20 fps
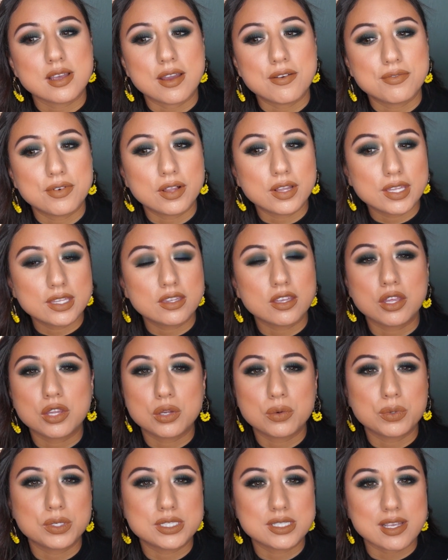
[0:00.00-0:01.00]
I felt like the
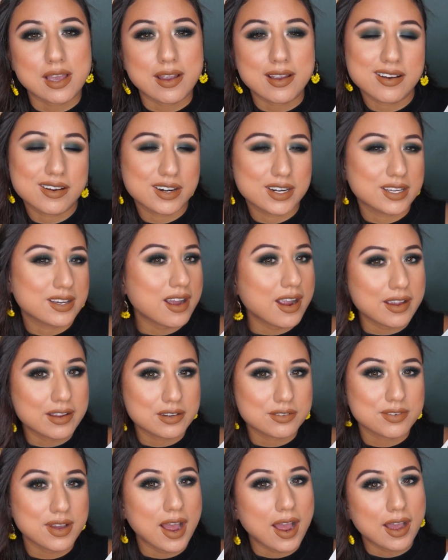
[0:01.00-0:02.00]
other ones I already
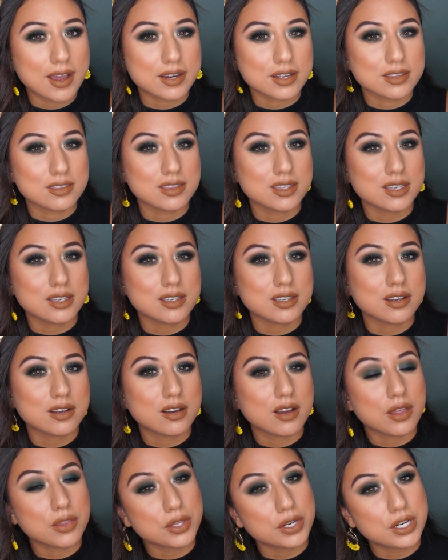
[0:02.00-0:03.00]
kind of had in the
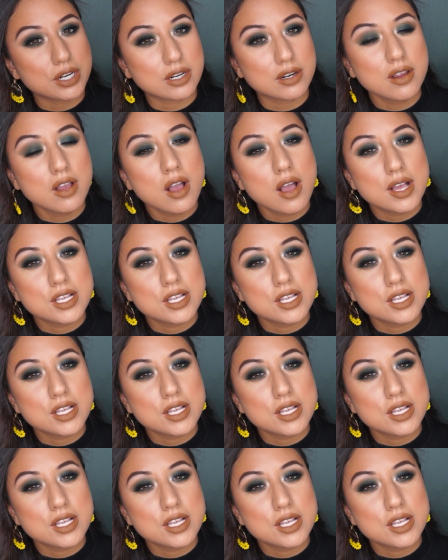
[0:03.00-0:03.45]
other